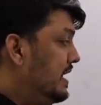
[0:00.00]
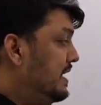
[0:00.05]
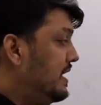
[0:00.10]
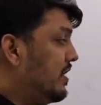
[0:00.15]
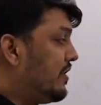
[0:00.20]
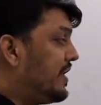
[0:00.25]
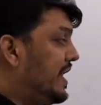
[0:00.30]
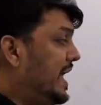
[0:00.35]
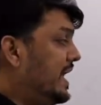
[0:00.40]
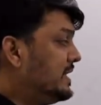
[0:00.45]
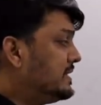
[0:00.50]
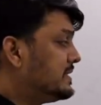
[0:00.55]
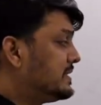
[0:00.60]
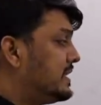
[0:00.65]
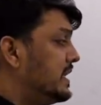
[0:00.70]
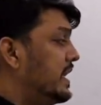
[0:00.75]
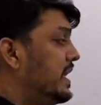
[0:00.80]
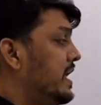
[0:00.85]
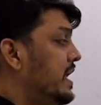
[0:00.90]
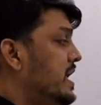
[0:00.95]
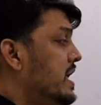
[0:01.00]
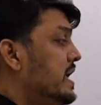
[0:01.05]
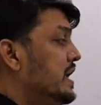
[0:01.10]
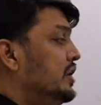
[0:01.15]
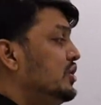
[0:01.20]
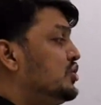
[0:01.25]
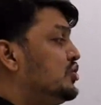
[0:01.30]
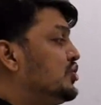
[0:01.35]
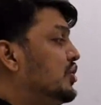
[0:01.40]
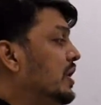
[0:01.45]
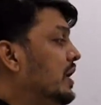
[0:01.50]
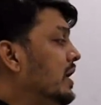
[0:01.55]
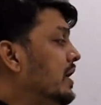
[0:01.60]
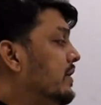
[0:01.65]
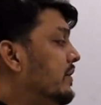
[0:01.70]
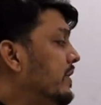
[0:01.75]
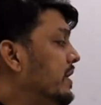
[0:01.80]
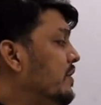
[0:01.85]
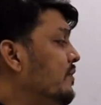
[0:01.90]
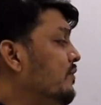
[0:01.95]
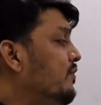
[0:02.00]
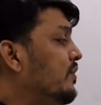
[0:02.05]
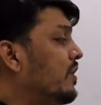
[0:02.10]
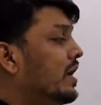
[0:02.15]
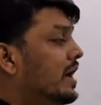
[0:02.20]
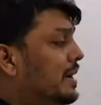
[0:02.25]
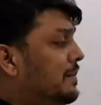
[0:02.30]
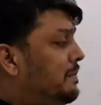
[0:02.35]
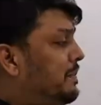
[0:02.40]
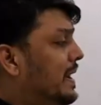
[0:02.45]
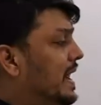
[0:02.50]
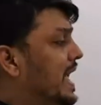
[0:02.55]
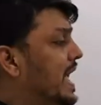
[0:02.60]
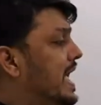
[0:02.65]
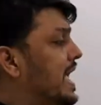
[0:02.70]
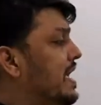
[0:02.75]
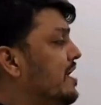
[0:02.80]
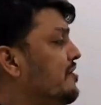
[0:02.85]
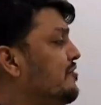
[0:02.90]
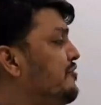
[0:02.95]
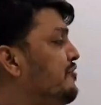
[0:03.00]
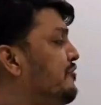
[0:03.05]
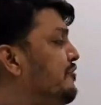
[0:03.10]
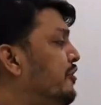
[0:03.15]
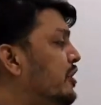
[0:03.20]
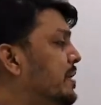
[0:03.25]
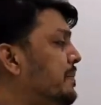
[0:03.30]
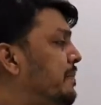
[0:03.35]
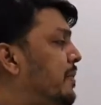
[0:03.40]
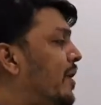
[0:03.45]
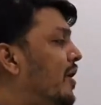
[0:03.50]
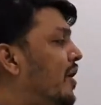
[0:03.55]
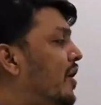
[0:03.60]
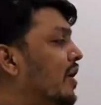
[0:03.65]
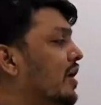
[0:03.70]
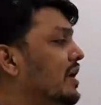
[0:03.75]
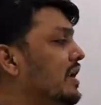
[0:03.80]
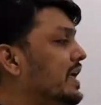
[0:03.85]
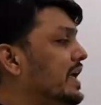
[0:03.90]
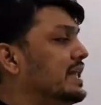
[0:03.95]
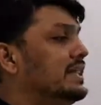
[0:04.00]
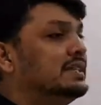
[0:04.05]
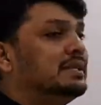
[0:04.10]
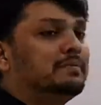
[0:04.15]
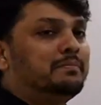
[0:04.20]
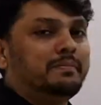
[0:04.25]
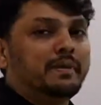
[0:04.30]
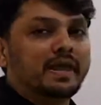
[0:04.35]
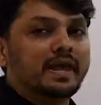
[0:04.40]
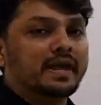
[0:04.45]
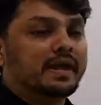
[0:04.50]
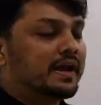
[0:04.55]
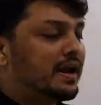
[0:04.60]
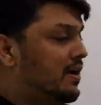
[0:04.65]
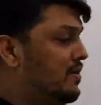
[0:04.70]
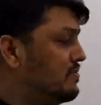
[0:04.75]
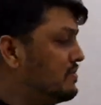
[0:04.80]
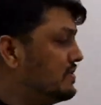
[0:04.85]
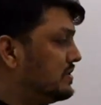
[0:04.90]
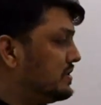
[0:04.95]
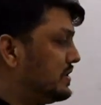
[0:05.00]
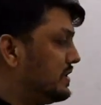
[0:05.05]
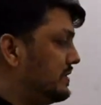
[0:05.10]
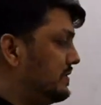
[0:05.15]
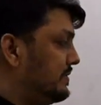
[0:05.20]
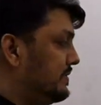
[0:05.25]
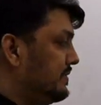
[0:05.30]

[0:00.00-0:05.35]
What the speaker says: Now next, children were playing football in the playground.